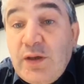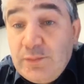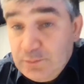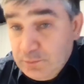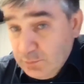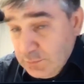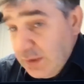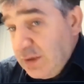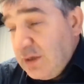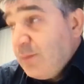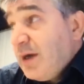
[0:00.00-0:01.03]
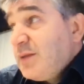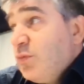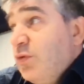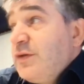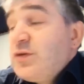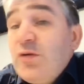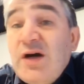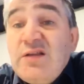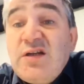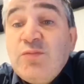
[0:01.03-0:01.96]
A gigabyte movies, so
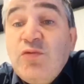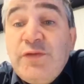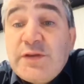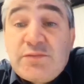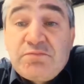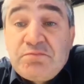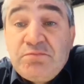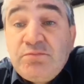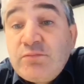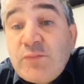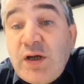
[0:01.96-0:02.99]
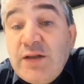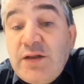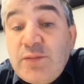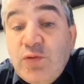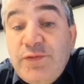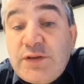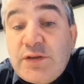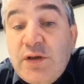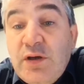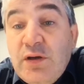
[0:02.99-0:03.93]
100 movies. 100
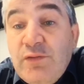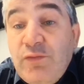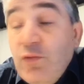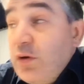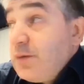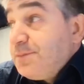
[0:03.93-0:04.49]
movies for a